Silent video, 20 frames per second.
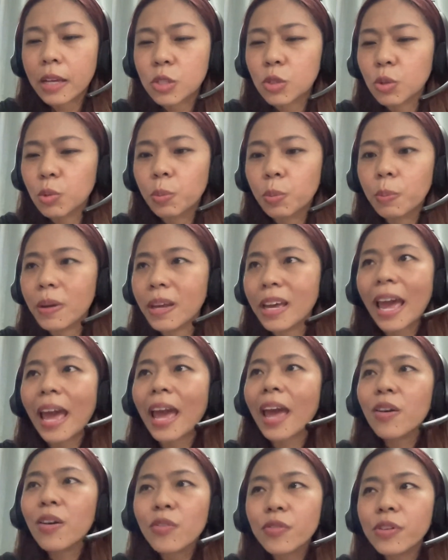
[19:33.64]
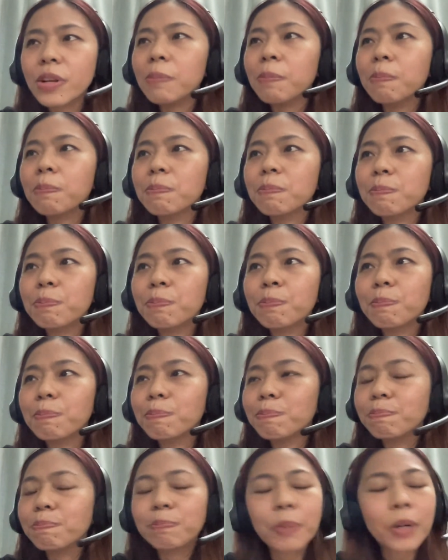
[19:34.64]
so every
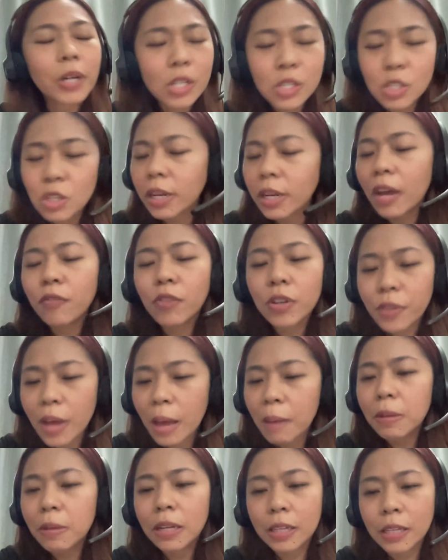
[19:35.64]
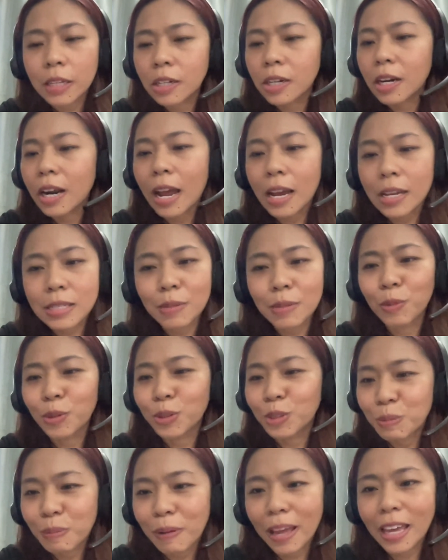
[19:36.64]
person, every family here has a
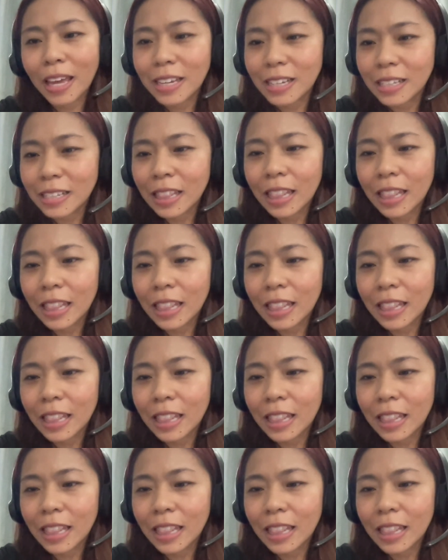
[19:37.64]
motorbike.